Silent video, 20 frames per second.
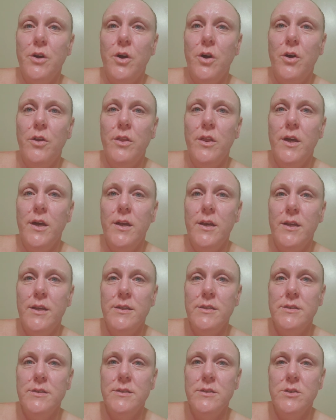all that
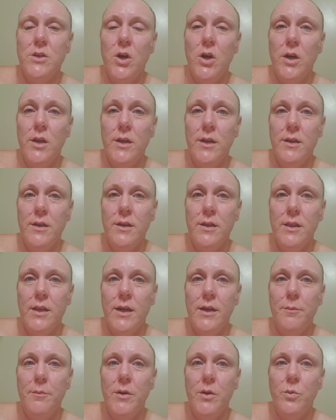is not in
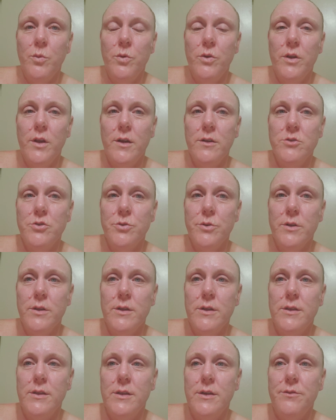alignment will
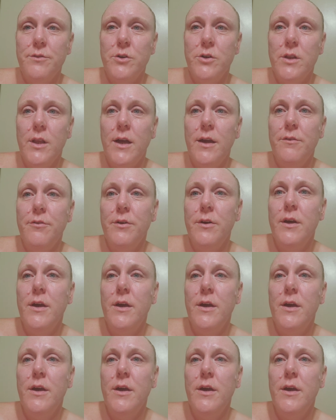naturally leave your life.